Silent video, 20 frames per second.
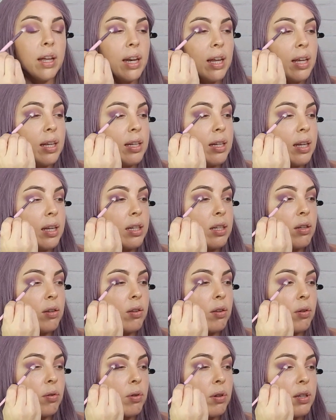it in to
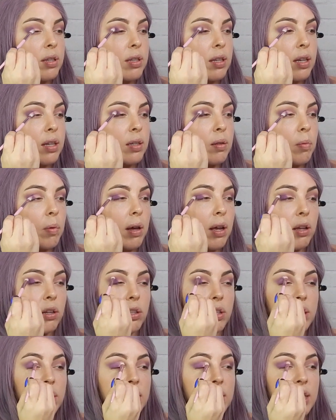the crease as well,
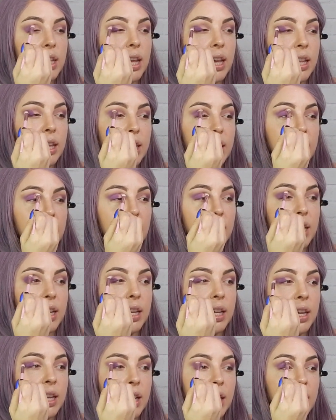just slightly.
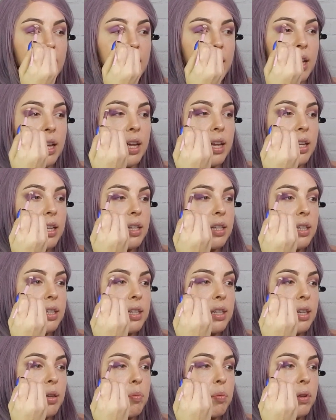And
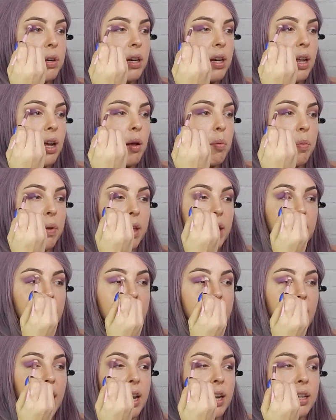just deepen it up. And
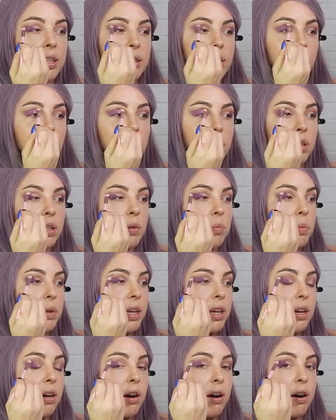that is going to
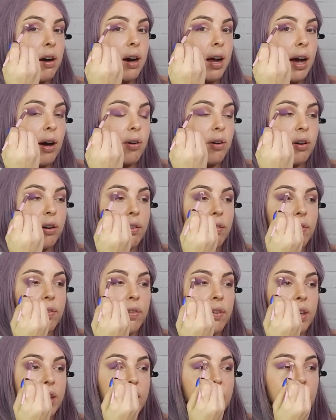be our outer
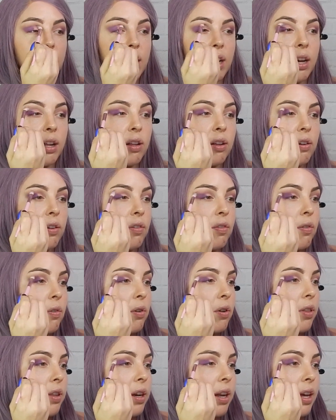V color
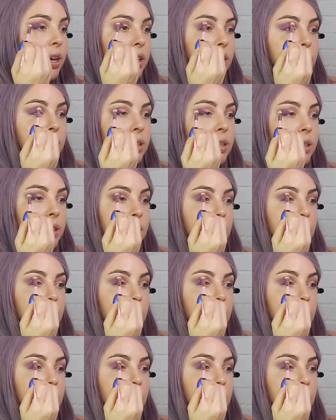for the night.